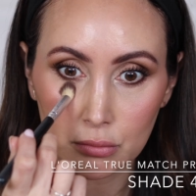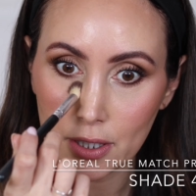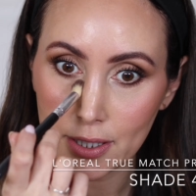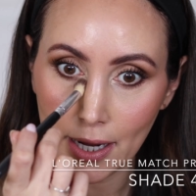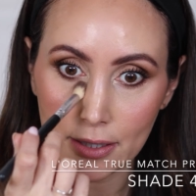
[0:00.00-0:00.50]

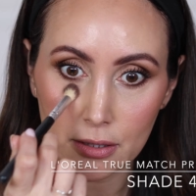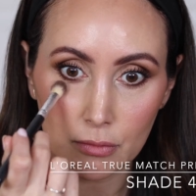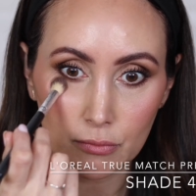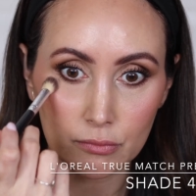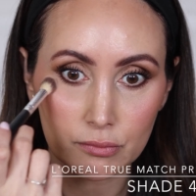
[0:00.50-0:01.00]
set.
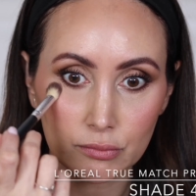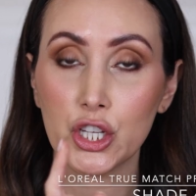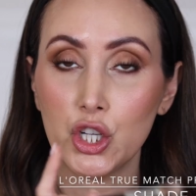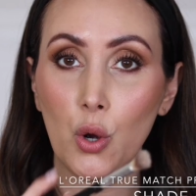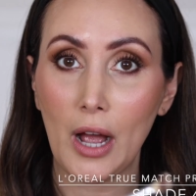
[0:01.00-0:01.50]

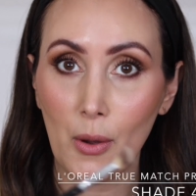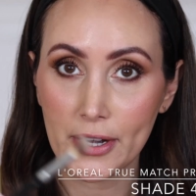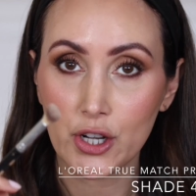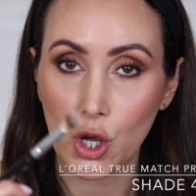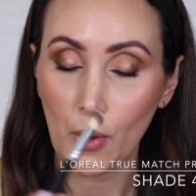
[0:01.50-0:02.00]
You know how I
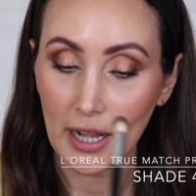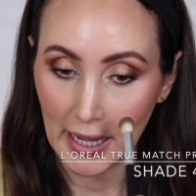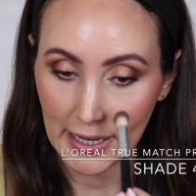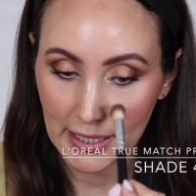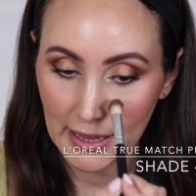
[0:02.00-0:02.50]
know I
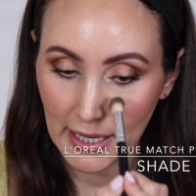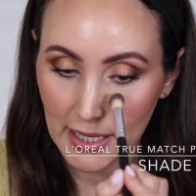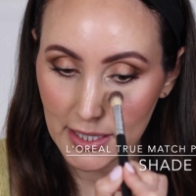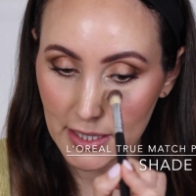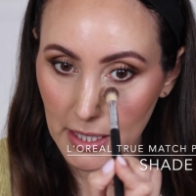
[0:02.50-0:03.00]
like
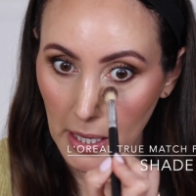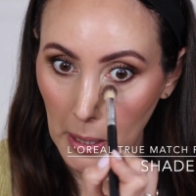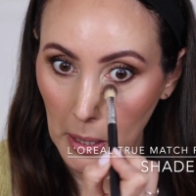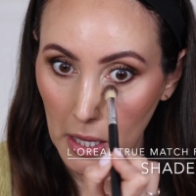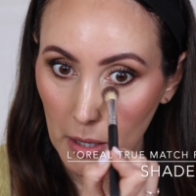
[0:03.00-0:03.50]
this?
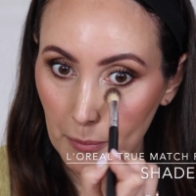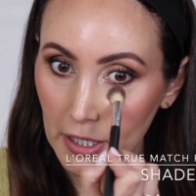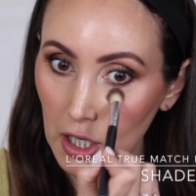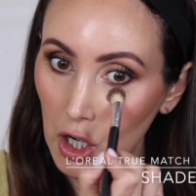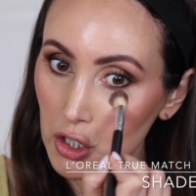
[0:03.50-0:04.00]

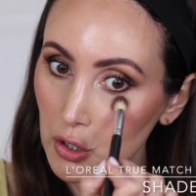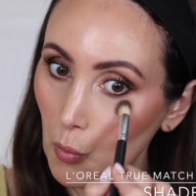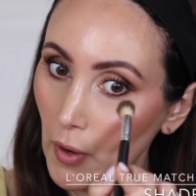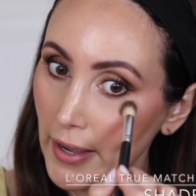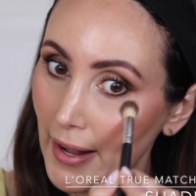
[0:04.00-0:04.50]
Because
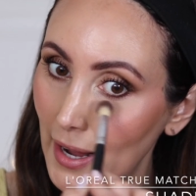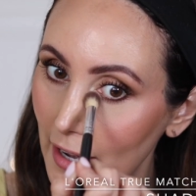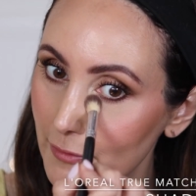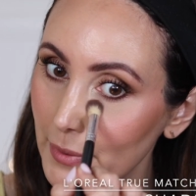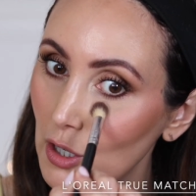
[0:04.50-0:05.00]
when
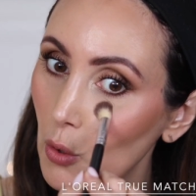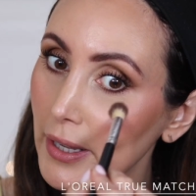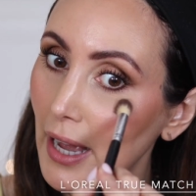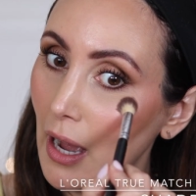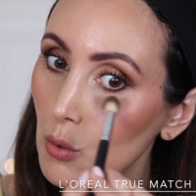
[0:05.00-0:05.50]
I've been
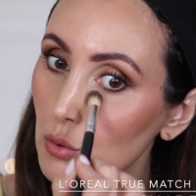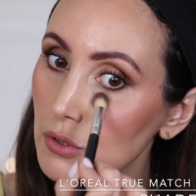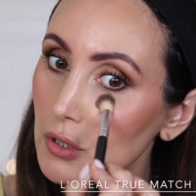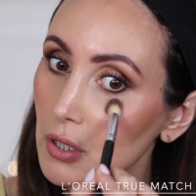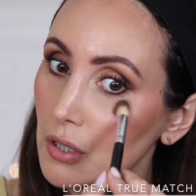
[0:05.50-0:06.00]
going
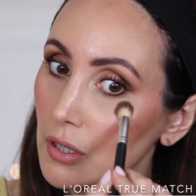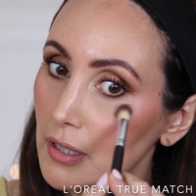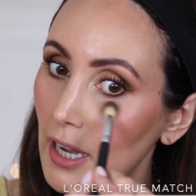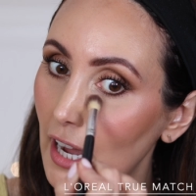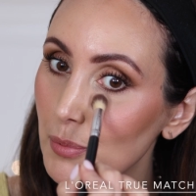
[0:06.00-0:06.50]
out,
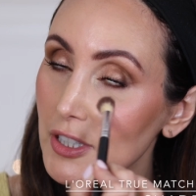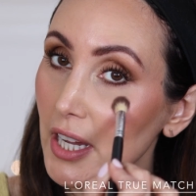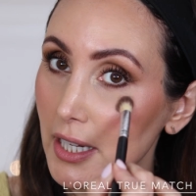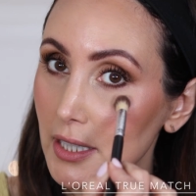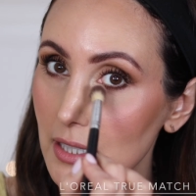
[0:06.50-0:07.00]
I've been
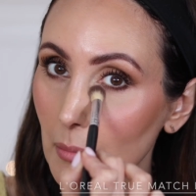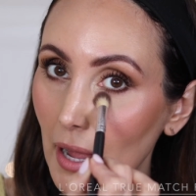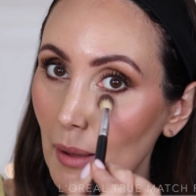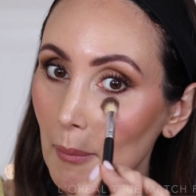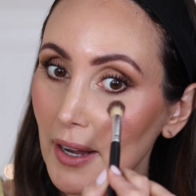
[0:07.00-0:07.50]
taking this in my
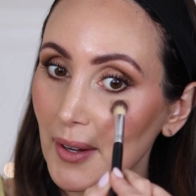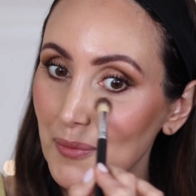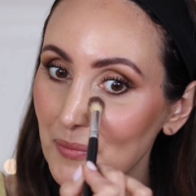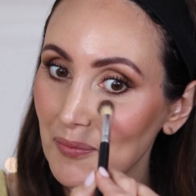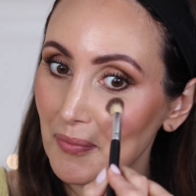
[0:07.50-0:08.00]
handbag.
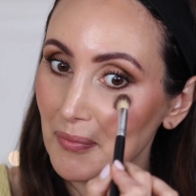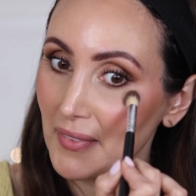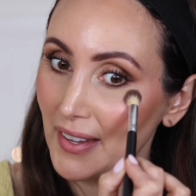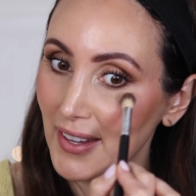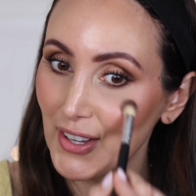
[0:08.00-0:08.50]

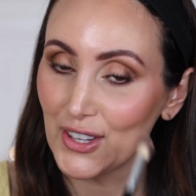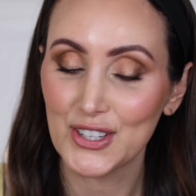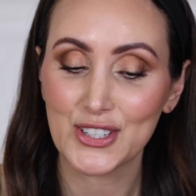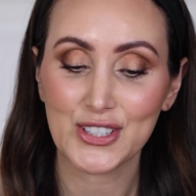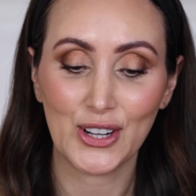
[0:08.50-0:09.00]

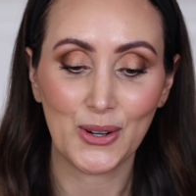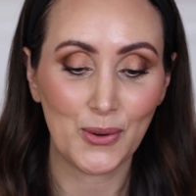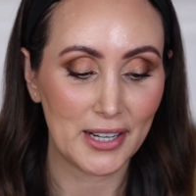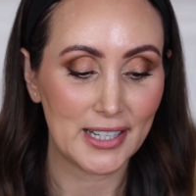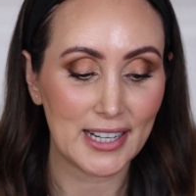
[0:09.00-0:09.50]

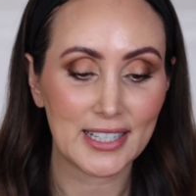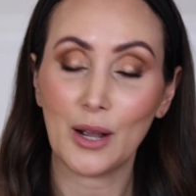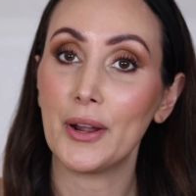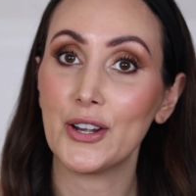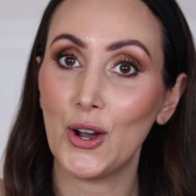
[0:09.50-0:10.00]
So that's
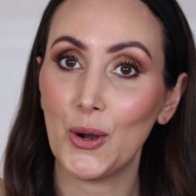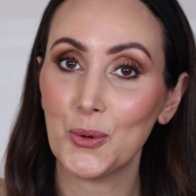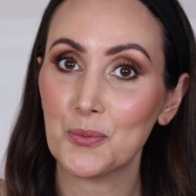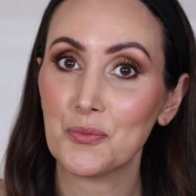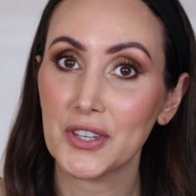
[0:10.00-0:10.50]
how I
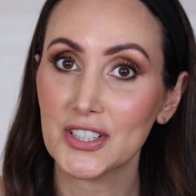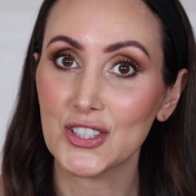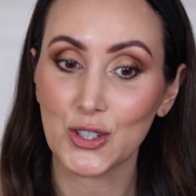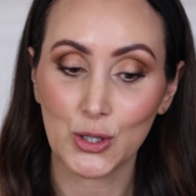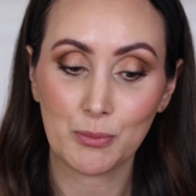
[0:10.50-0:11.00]
know this
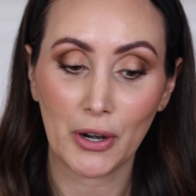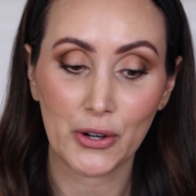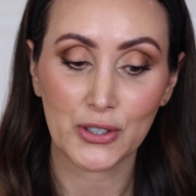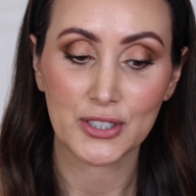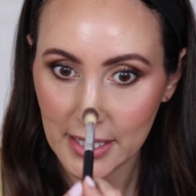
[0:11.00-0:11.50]
is a good
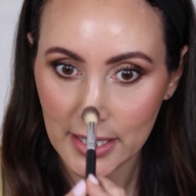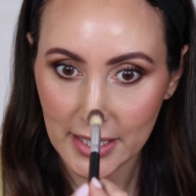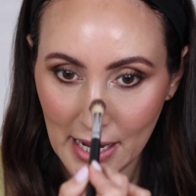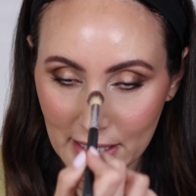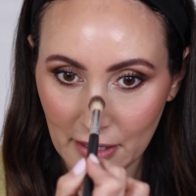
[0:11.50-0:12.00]
product. It
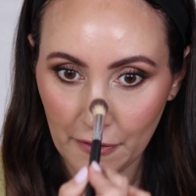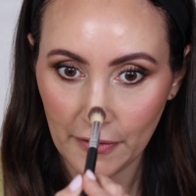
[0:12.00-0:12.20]
sets the